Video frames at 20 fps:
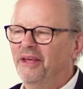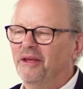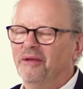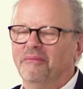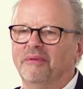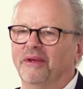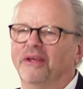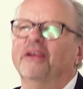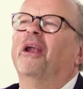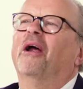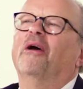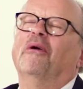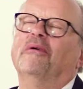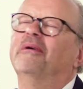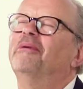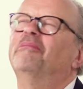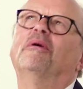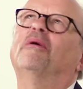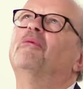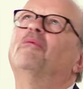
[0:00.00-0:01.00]
But you know,
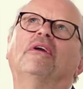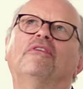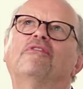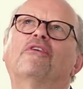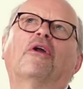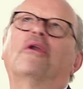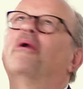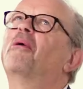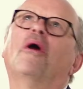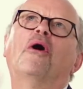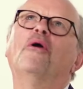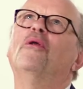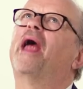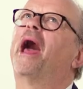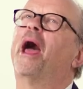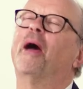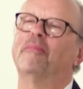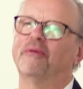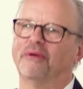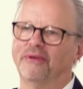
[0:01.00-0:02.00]
but we've got our own
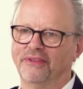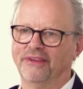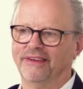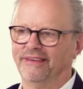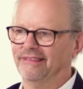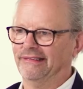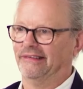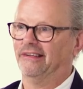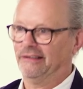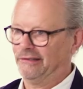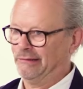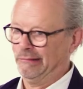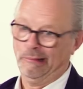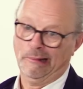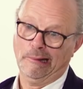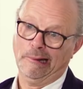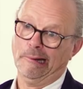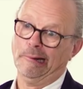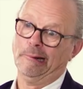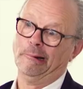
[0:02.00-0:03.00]
app that's
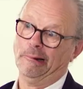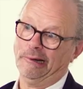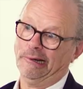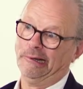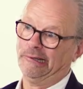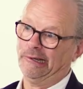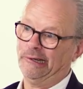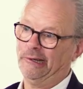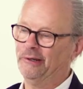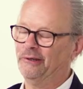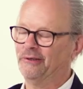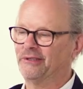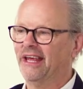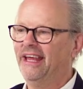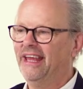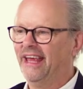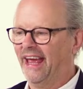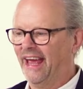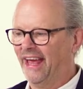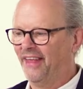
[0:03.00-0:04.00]
really annoying to use.
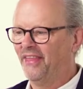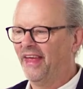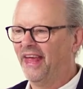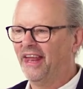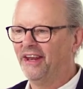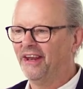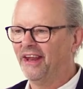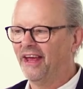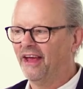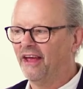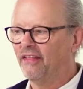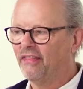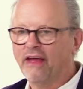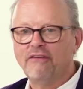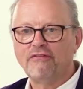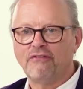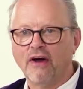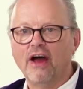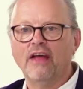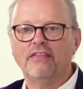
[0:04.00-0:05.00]
And then they
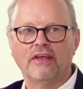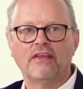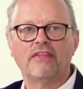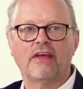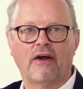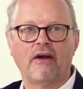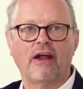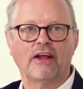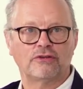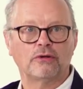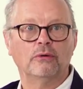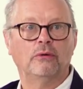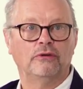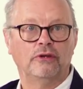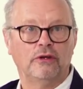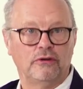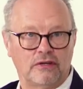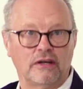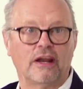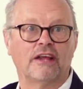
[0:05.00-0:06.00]
find that their actual
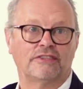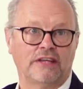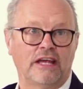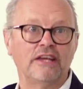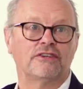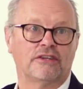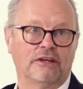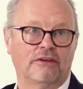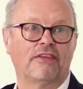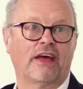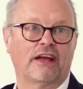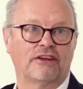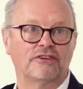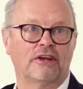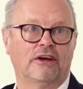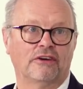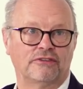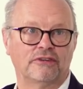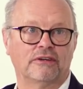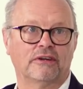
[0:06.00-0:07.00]
utilization of that
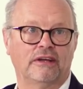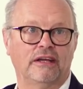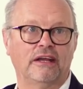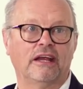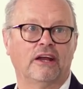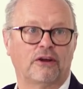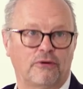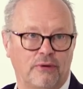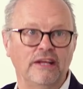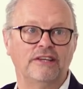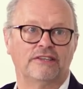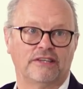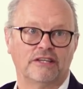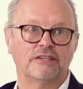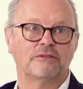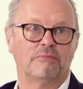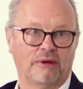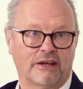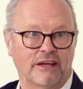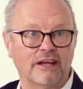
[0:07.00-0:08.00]
charger
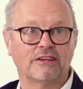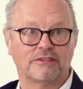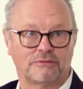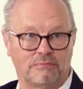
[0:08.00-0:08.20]
increases because